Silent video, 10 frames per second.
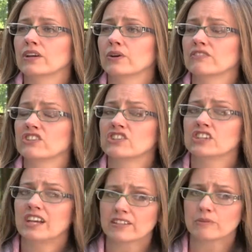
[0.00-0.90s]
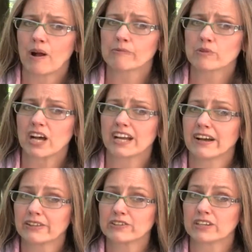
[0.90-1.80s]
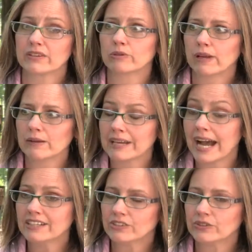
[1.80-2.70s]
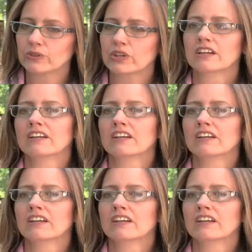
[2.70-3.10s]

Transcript: if she has a problem with idolatry, well, maybe I do.